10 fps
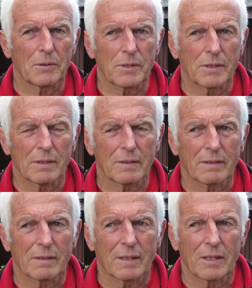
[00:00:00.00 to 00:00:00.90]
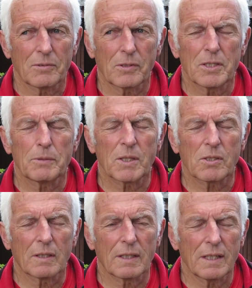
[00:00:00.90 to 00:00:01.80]
there was a very
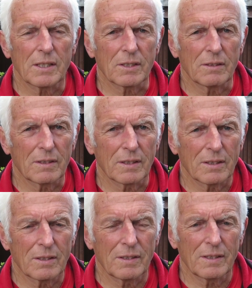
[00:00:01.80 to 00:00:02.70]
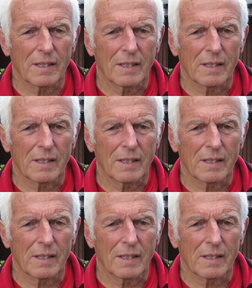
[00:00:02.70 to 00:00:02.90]
special connection that occurred.